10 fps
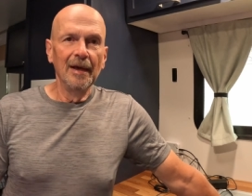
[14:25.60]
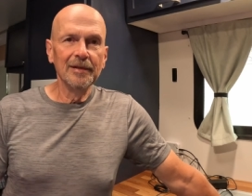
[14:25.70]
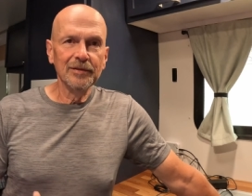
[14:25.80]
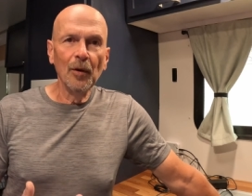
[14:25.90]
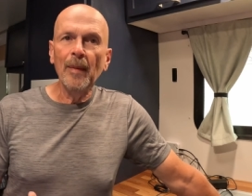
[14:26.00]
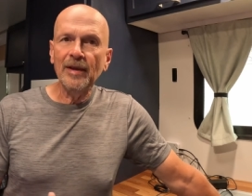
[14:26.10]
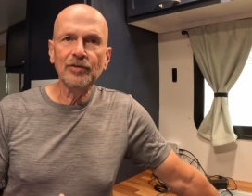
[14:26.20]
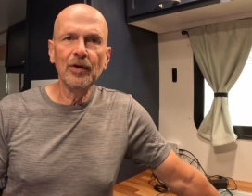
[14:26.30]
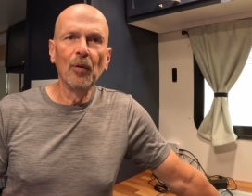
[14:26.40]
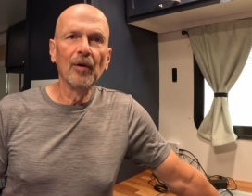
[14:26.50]
And so make
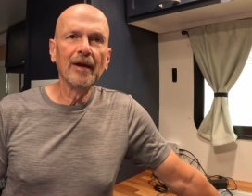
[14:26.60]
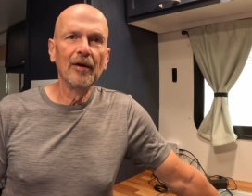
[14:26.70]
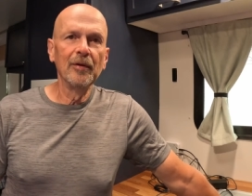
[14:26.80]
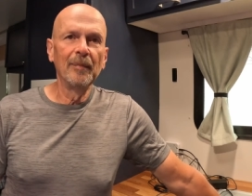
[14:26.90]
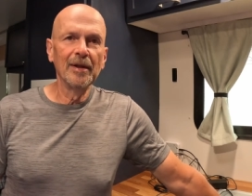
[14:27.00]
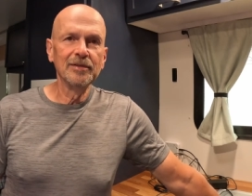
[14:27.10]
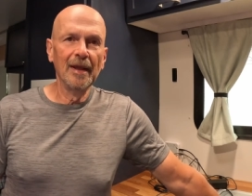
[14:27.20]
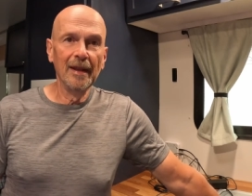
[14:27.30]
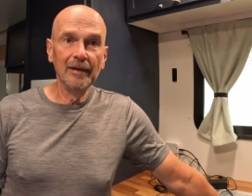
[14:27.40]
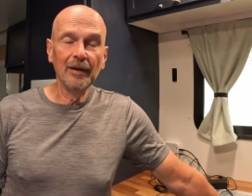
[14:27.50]
sure you work out your
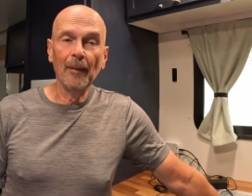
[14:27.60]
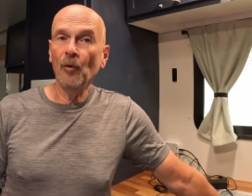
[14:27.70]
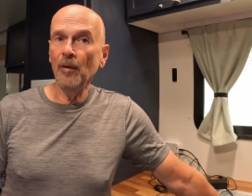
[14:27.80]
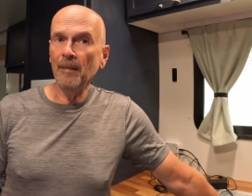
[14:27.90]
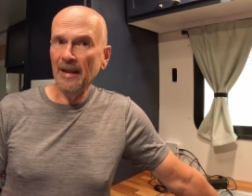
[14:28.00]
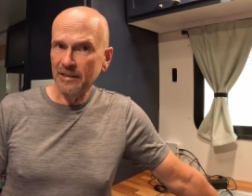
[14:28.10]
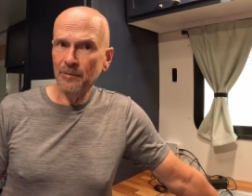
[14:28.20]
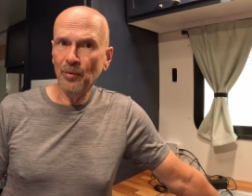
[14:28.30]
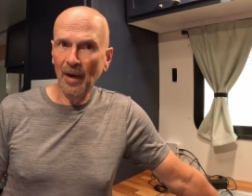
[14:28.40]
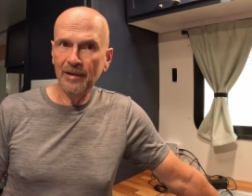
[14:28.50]
budget ahead of time or it might
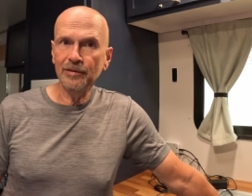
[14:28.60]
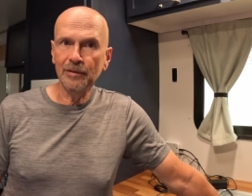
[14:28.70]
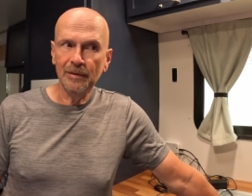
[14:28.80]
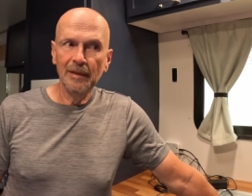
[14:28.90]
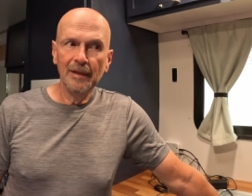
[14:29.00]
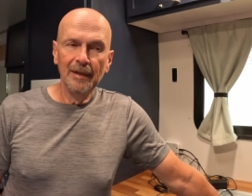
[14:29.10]
surprise you.